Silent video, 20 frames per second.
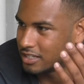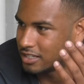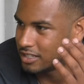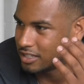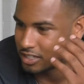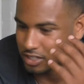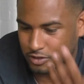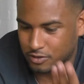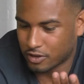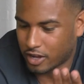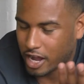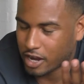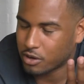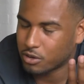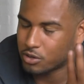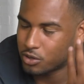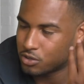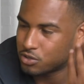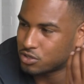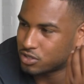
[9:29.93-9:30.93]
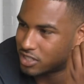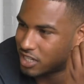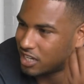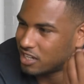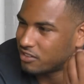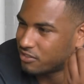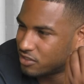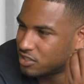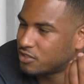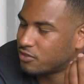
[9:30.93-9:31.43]
Because agriculture is
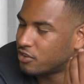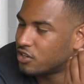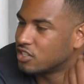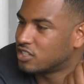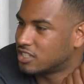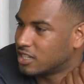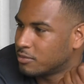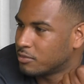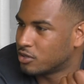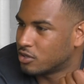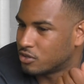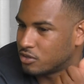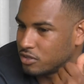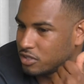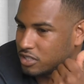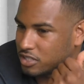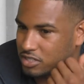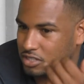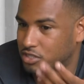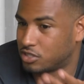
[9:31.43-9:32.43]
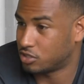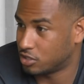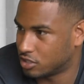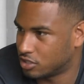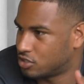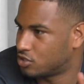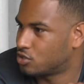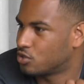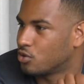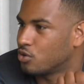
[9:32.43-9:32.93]
it's very similar. It's
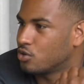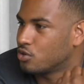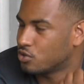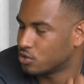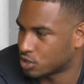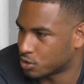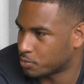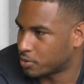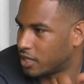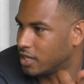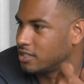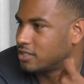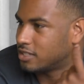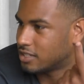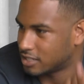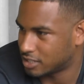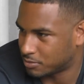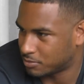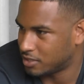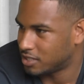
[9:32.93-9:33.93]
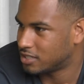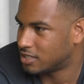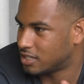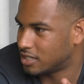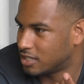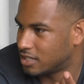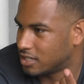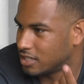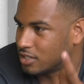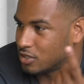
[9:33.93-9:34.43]
soil, it's planting, it's
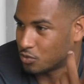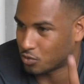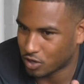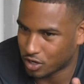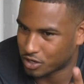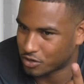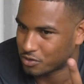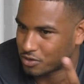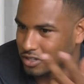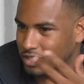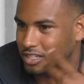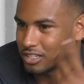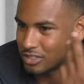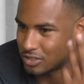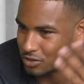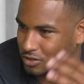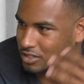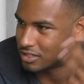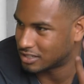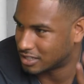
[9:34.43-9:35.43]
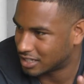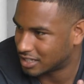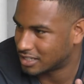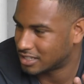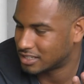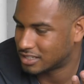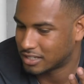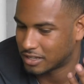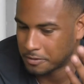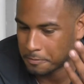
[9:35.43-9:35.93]
maintaining, it's watering, it's all these
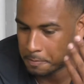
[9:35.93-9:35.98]
things.